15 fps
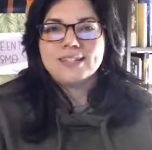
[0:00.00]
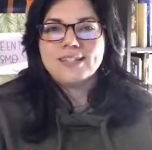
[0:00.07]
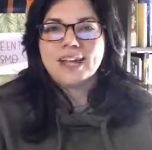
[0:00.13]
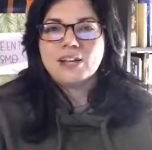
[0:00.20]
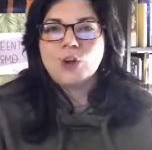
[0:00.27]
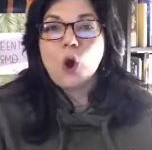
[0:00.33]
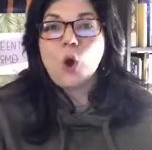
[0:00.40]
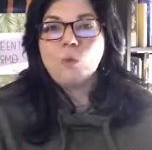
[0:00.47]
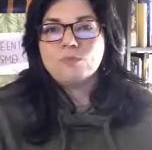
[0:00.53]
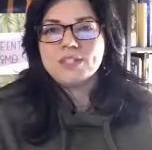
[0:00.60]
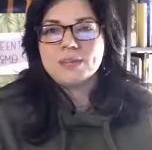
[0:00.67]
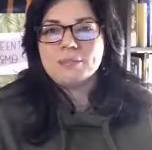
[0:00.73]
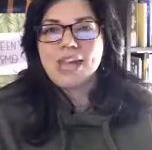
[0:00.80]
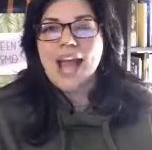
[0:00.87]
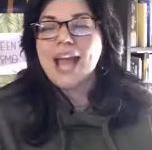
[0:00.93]
sent home
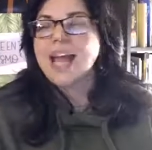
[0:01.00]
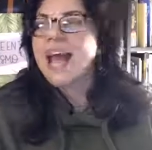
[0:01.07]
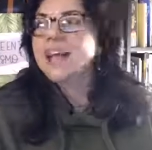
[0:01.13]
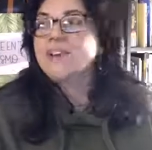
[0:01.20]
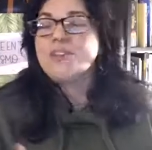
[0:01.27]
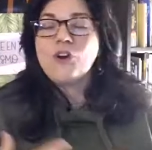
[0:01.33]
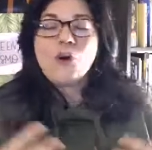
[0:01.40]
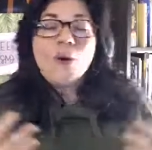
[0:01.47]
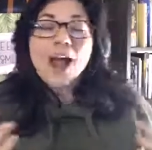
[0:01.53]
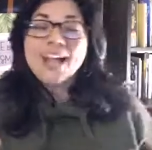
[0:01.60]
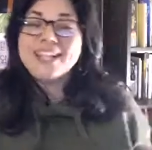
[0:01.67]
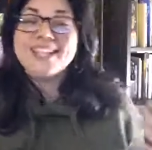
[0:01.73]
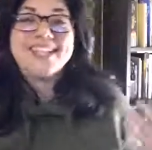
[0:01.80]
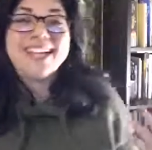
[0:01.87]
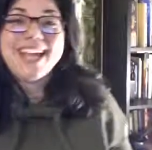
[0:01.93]
to me, I had no
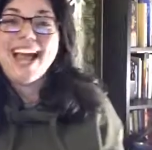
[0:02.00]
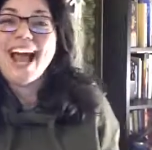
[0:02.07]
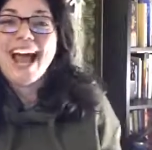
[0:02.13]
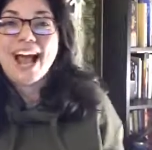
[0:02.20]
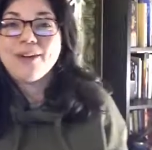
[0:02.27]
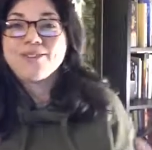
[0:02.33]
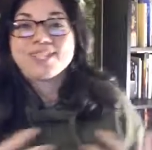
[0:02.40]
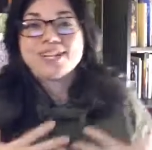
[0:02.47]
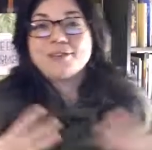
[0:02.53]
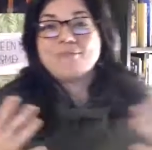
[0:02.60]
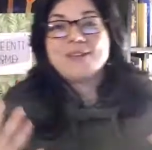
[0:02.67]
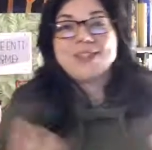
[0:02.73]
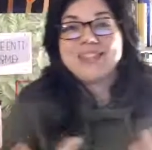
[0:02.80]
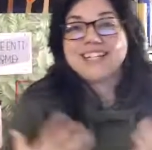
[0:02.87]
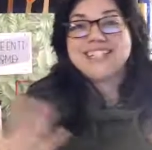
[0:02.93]
idea I was going to
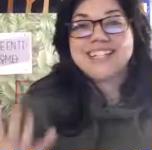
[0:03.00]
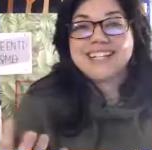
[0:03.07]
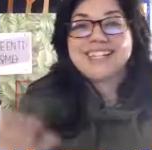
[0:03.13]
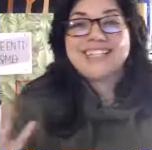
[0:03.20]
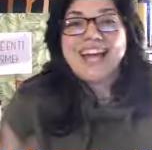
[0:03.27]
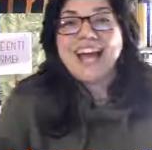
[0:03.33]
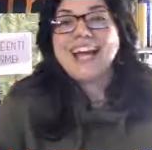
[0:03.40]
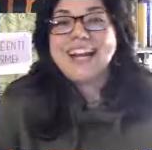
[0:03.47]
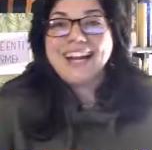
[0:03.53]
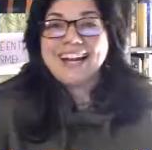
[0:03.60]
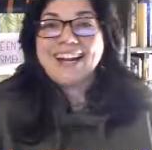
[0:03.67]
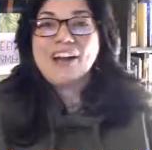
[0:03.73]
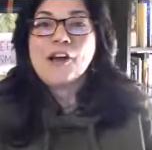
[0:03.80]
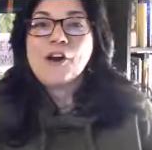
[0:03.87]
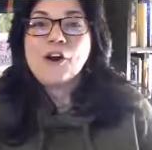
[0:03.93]
be this
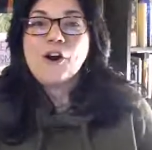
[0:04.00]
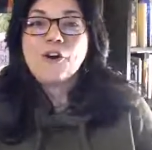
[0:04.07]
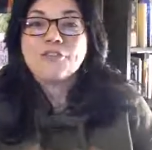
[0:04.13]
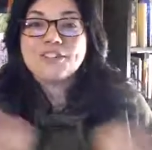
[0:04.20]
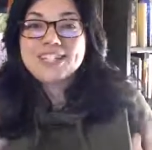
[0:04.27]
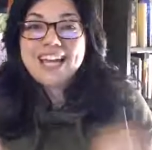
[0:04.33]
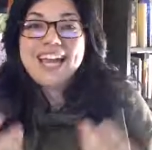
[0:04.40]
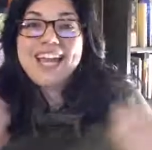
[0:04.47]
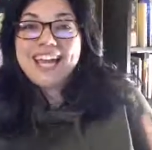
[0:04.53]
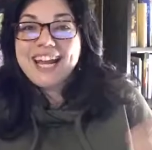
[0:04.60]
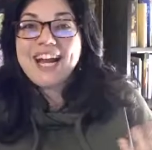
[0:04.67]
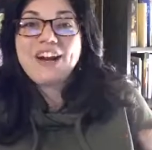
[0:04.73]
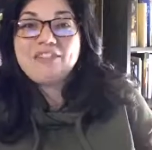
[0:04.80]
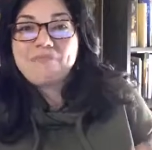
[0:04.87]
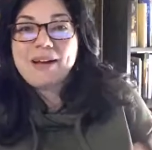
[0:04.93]
excited over taking
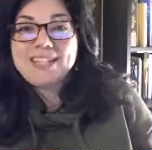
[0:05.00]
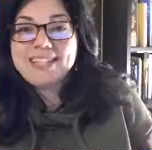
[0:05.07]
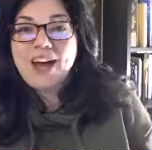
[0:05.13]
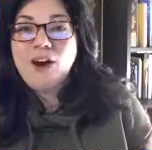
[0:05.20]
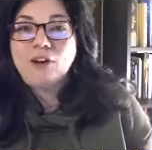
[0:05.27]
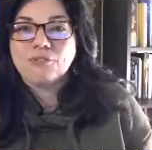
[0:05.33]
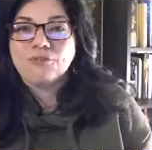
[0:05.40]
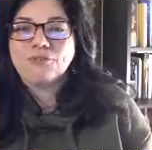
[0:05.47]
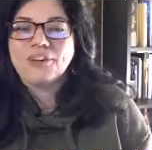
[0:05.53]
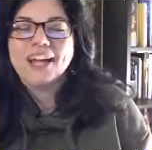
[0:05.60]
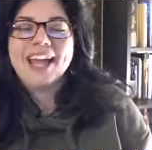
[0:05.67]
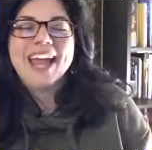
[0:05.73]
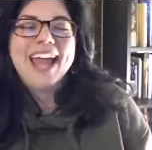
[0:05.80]
care of myself.